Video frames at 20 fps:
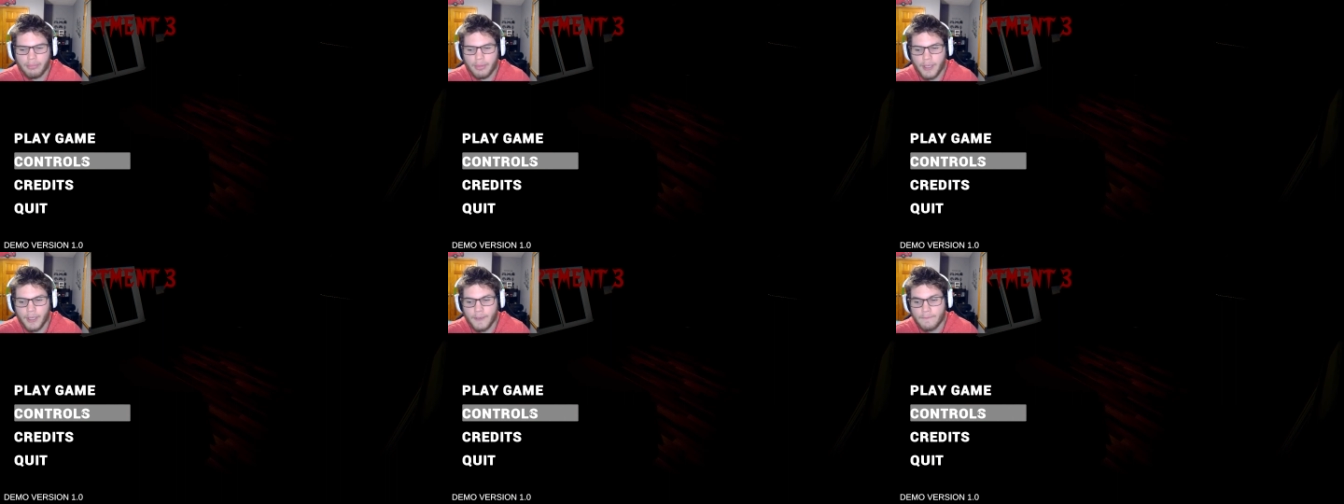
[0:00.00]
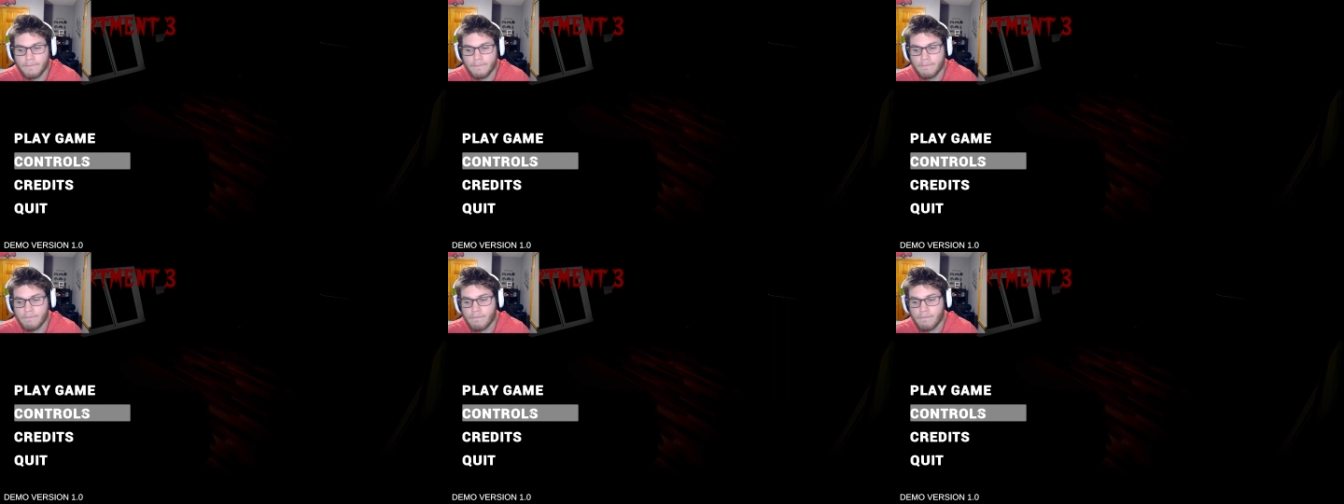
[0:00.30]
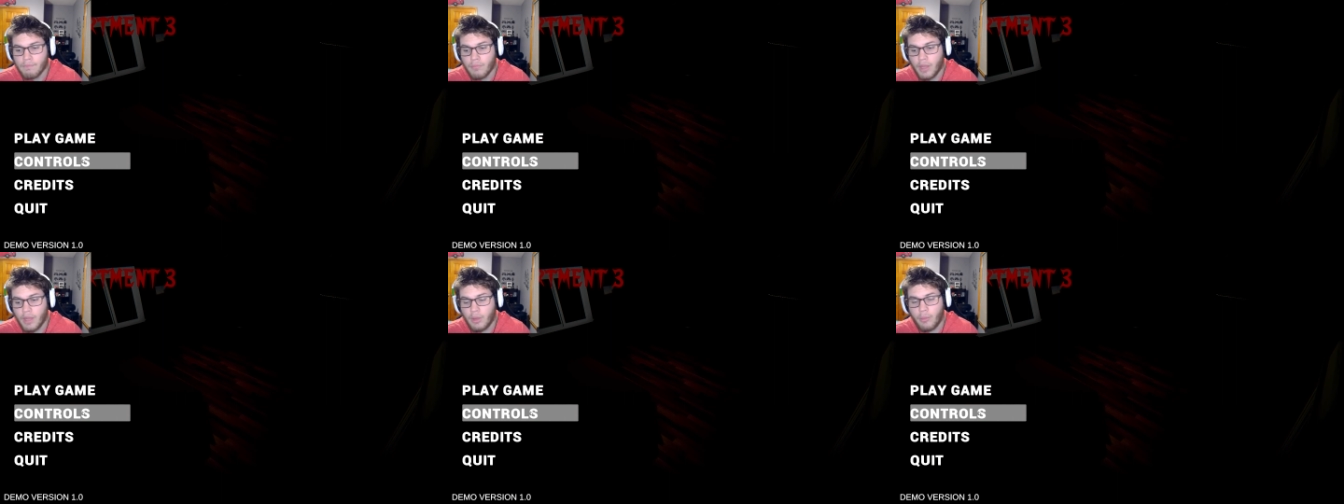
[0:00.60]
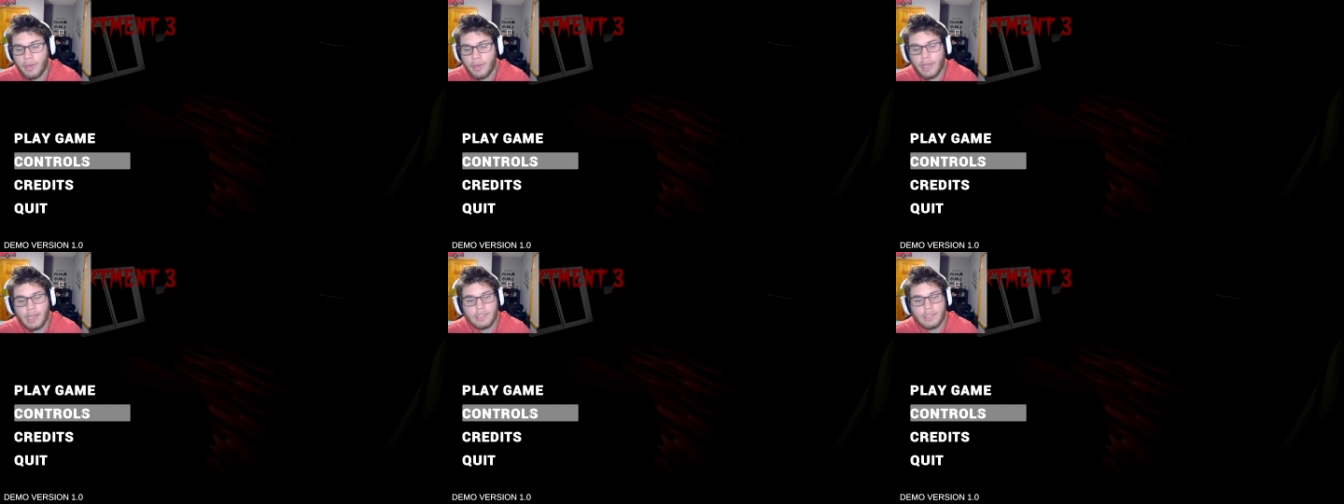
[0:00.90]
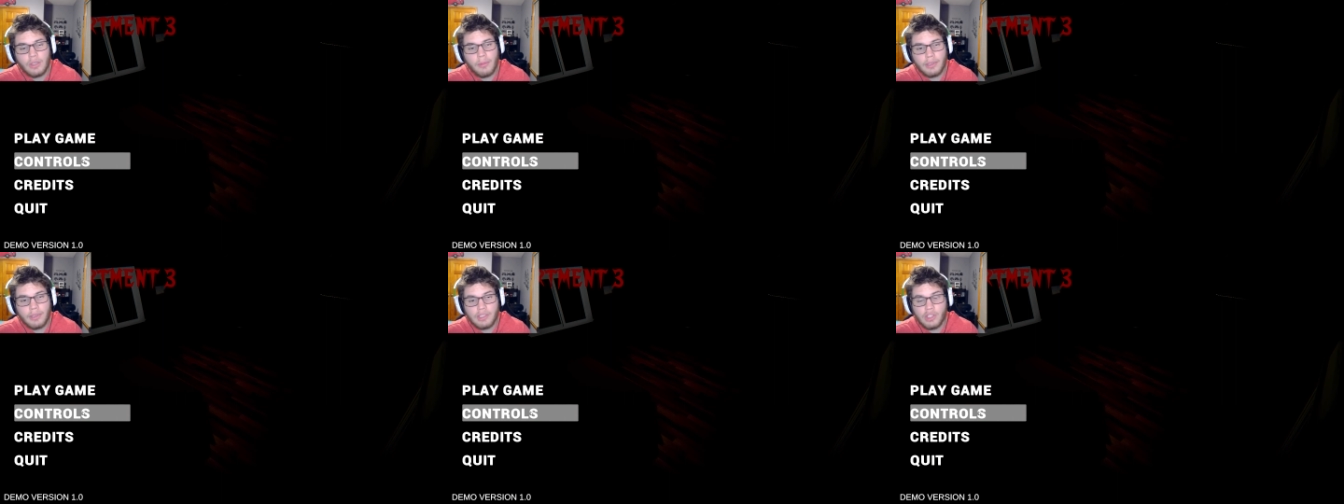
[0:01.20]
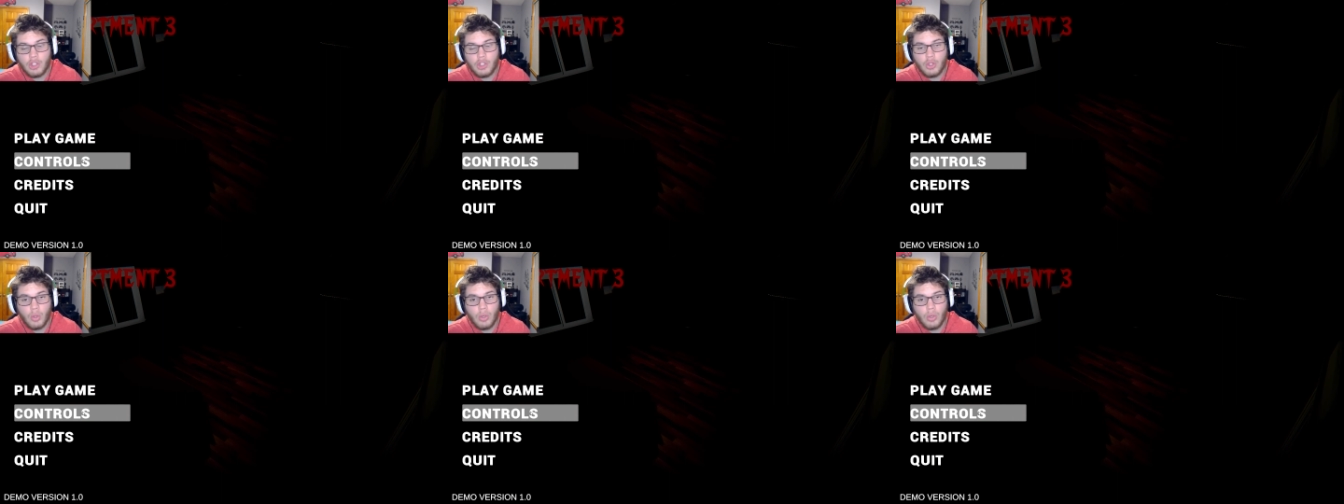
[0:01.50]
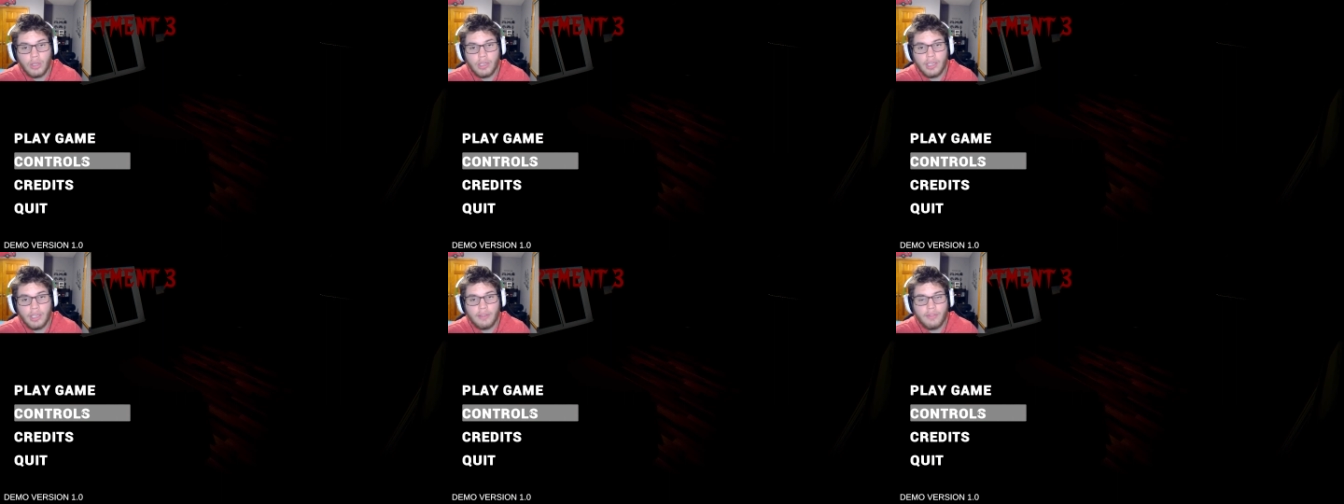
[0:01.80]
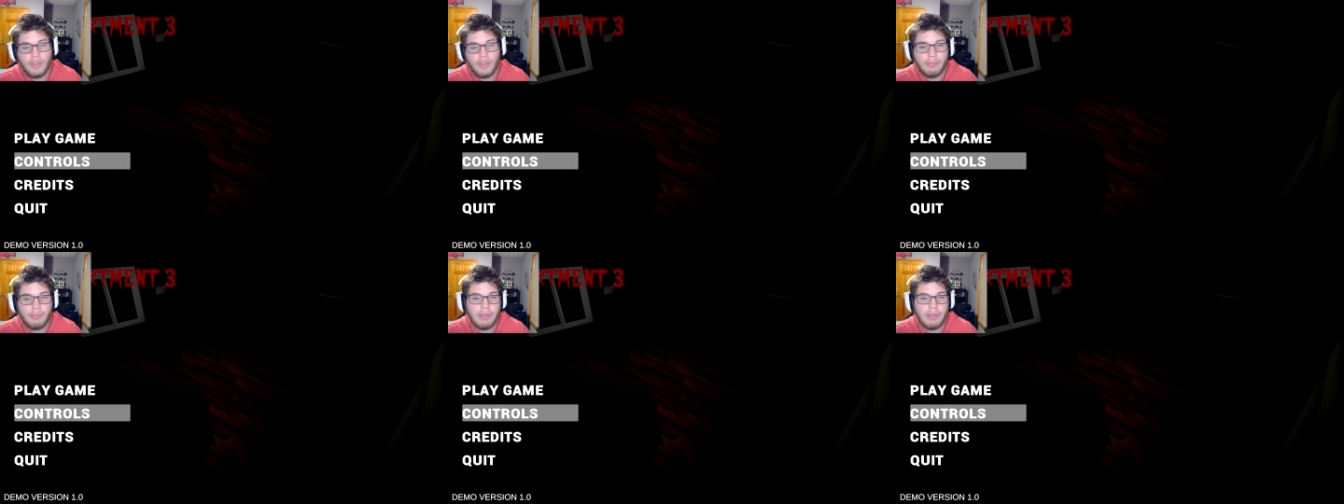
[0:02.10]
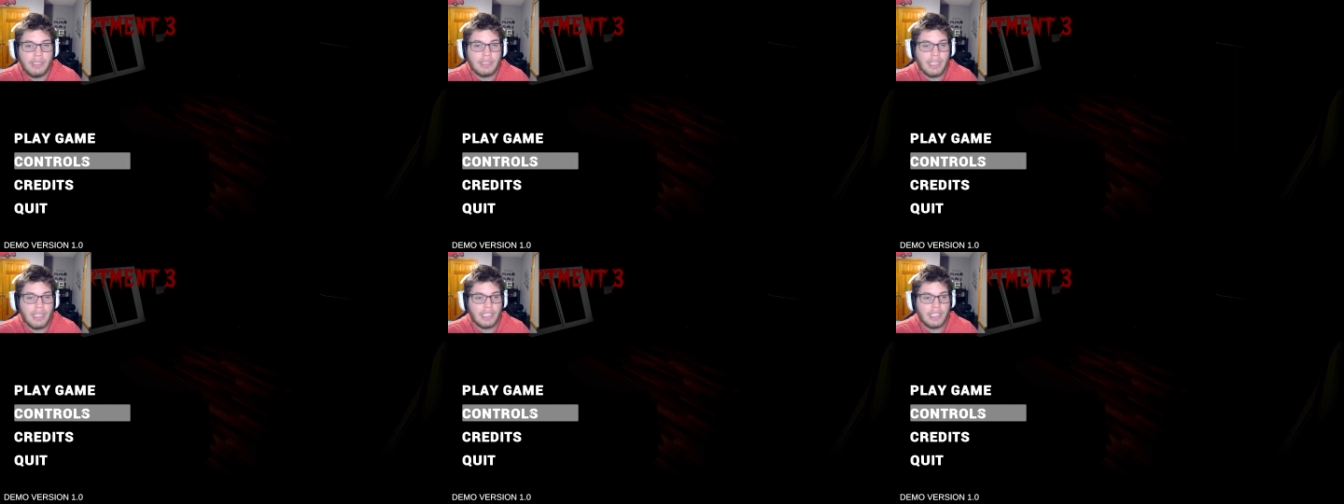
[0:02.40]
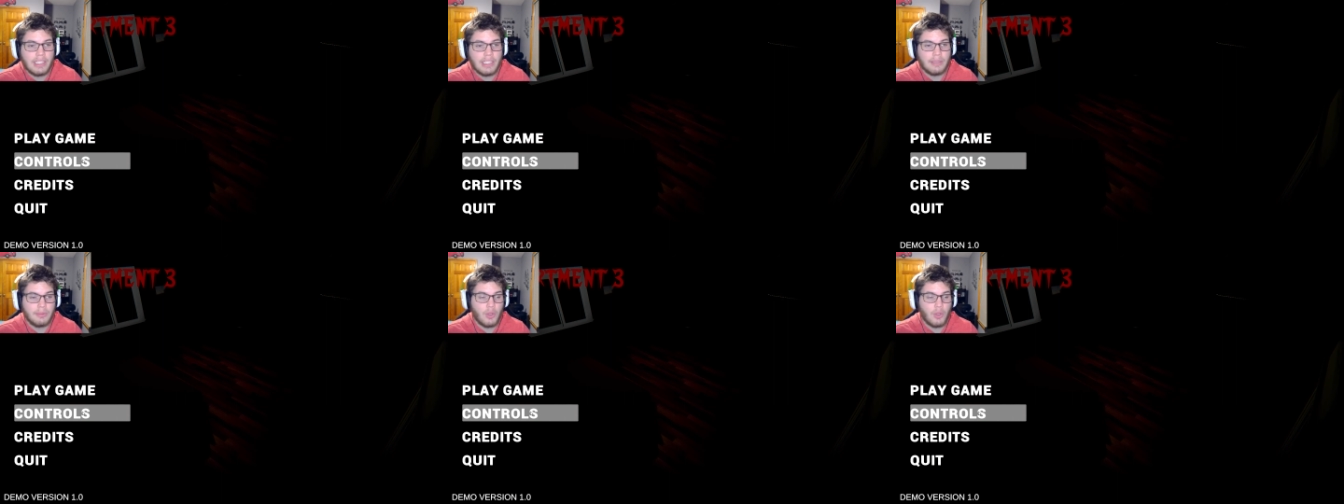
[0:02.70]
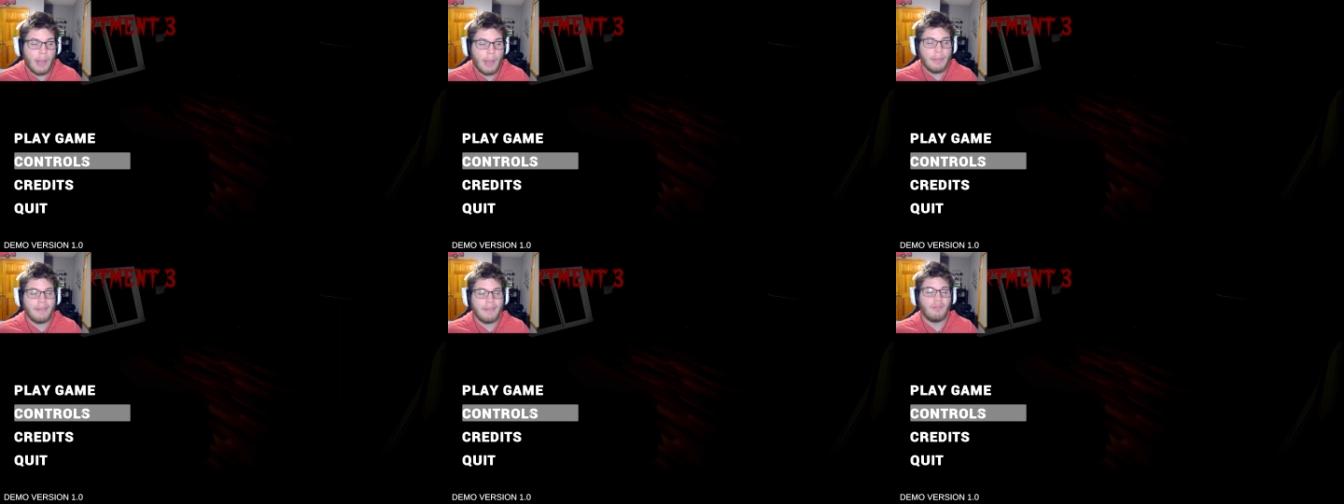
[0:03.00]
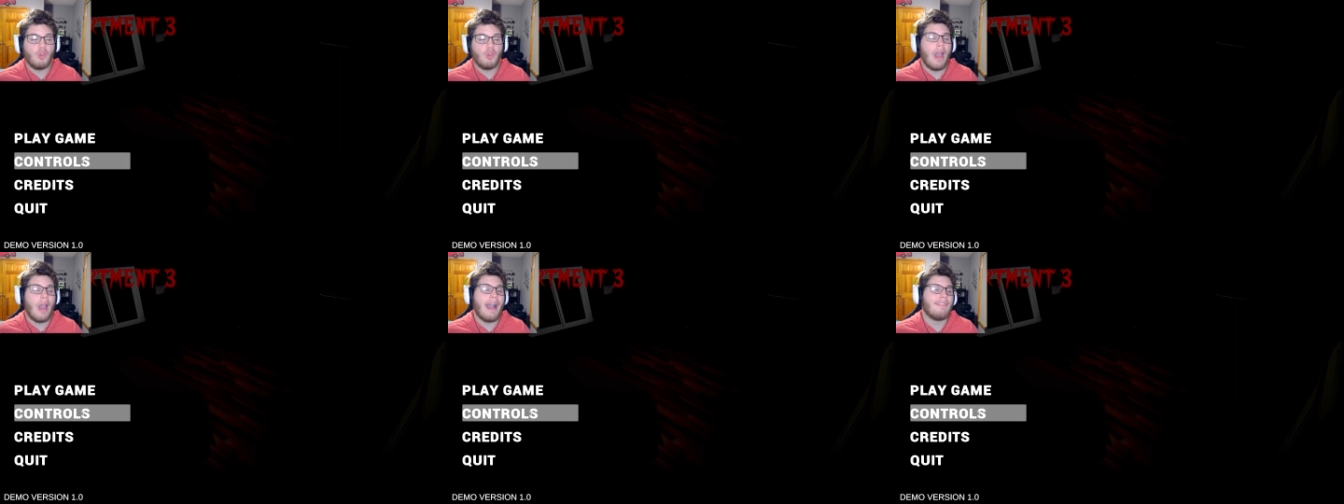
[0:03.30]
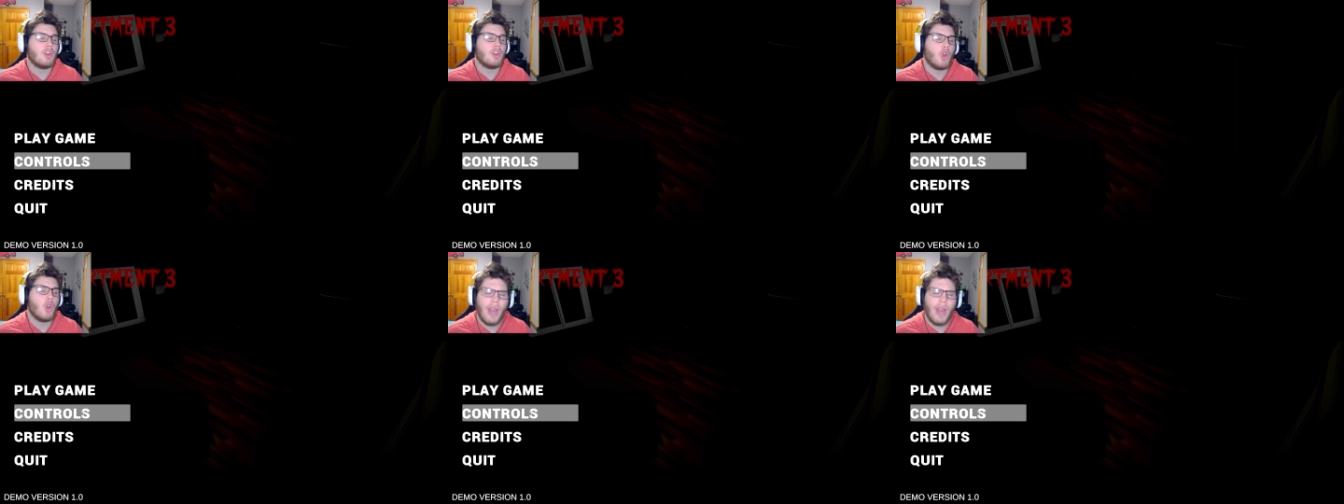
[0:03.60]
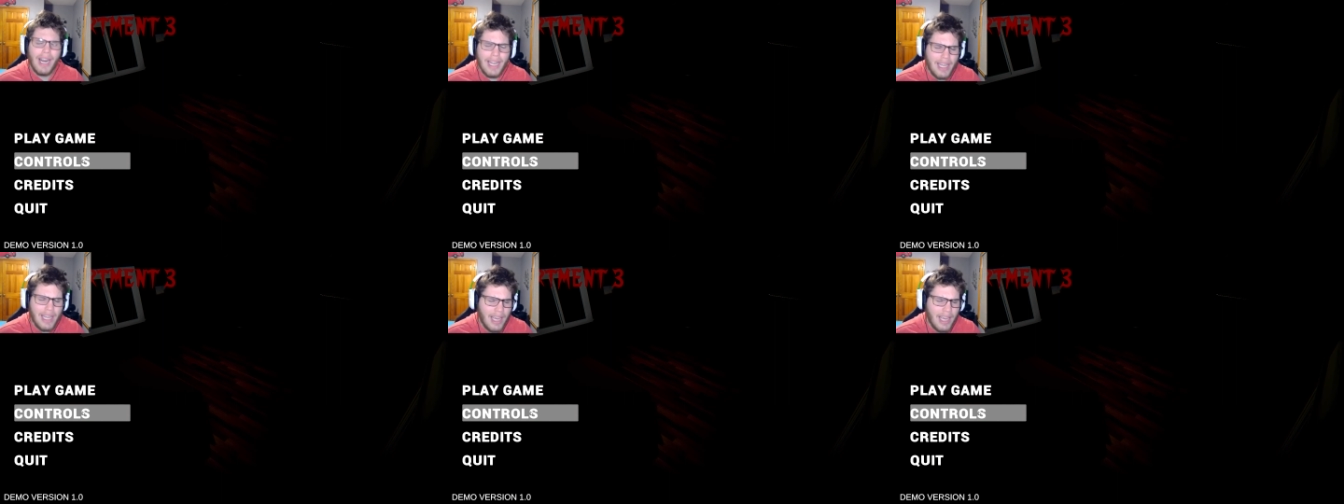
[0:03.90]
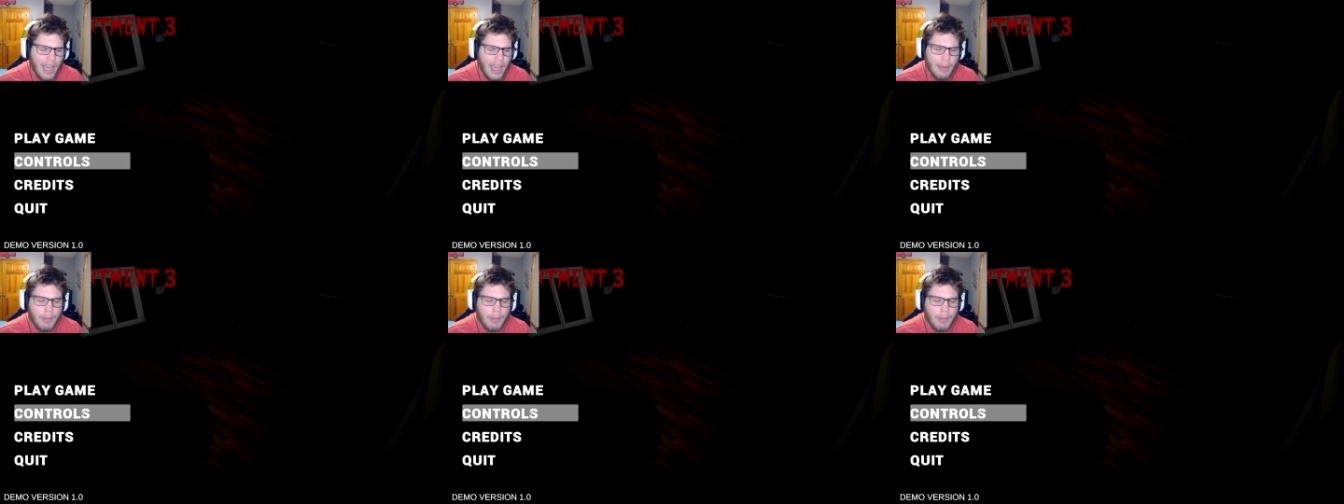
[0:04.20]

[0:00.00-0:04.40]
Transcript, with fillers: But Anyway, guys, I hope you guys enjoyed. If you did, please like and subscribe if you haven't already.